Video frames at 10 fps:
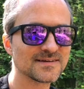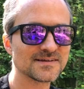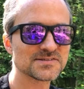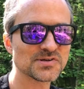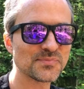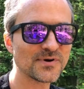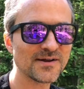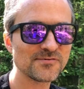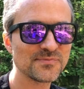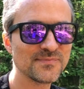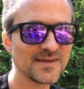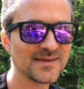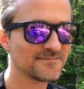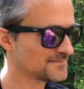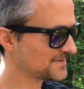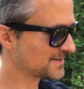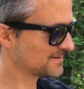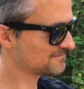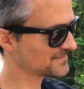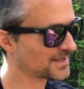So I brought with me a,
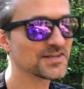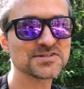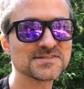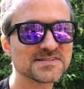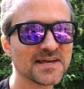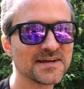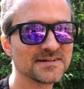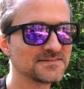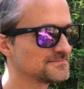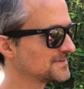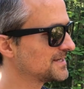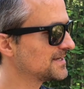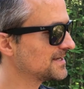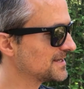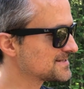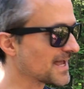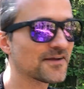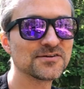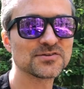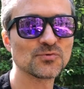a kitchen scale. It's
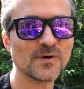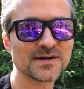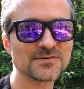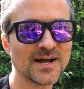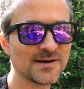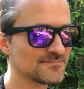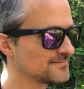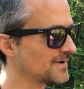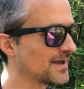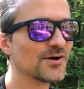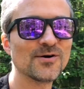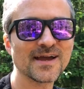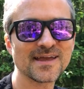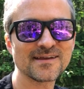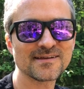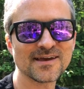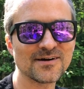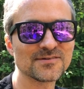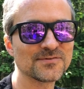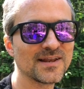accurate to one gram. I know I
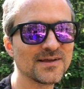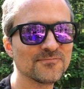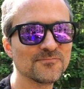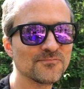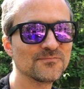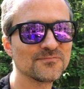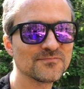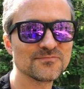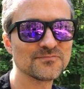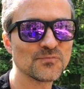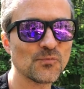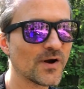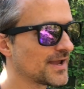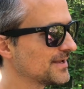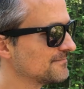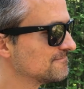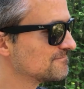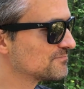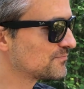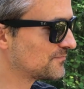cannot really weigh
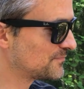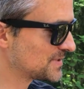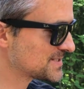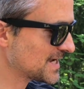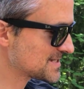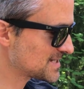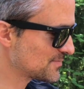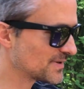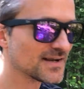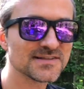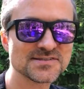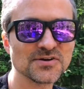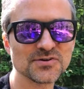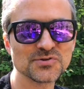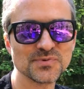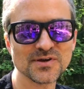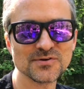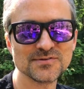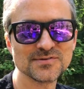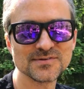precisely, but it's going to be a
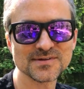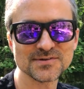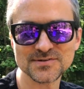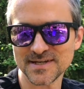good, good